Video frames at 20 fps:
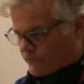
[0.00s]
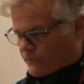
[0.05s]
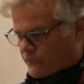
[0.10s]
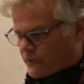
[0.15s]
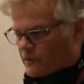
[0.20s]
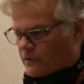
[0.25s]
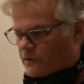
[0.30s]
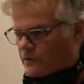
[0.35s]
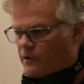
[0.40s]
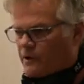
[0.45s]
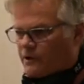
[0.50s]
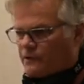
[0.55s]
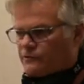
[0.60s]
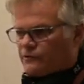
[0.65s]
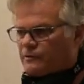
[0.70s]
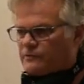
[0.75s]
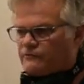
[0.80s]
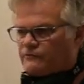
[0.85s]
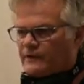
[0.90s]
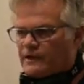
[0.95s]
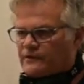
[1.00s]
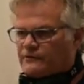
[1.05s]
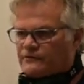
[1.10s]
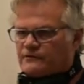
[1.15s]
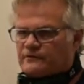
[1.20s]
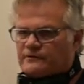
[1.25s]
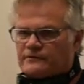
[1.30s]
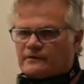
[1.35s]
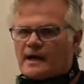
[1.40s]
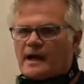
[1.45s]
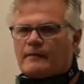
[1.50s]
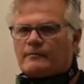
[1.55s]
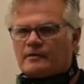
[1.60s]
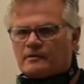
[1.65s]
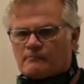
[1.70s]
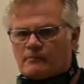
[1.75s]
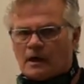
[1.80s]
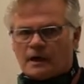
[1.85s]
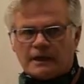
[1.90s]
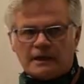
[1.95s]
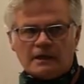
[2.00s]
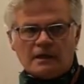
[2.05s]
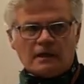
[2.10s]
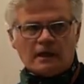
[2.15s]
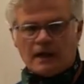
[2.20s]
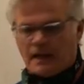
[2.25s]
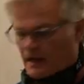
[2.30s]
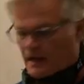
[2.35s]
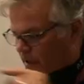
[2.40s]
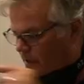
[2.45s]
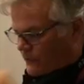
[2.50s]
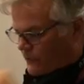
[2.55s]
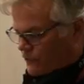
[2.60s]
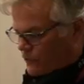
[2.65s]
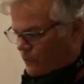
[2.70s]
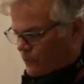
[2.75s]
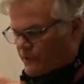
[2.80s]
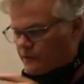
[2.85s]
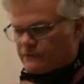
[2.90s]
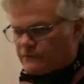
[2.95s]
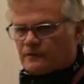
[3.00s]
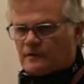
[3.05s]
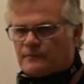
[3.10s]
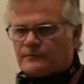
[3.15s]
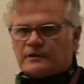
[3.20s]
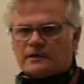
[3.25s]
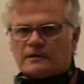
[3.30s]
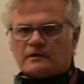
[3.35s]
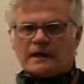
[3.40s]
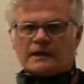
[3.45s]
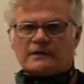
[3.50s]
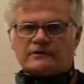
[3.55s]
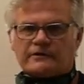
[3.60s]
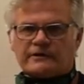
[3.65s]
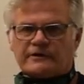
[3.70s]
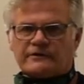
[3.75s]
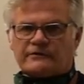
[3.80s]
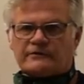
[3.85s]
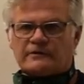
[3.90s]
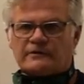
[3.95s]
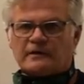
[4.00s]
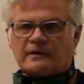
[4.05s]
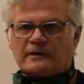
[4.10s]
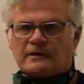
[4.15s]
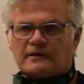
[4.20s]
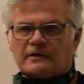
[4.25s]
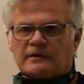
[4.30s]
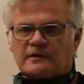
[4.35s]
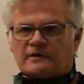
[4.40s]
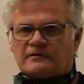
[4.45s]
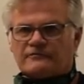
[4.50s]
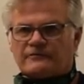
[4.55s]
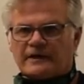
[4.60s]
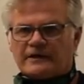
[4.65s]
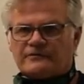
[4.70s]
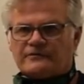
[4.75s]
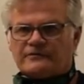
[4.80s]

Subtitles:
going to invest the time and money in doing something like this, invest the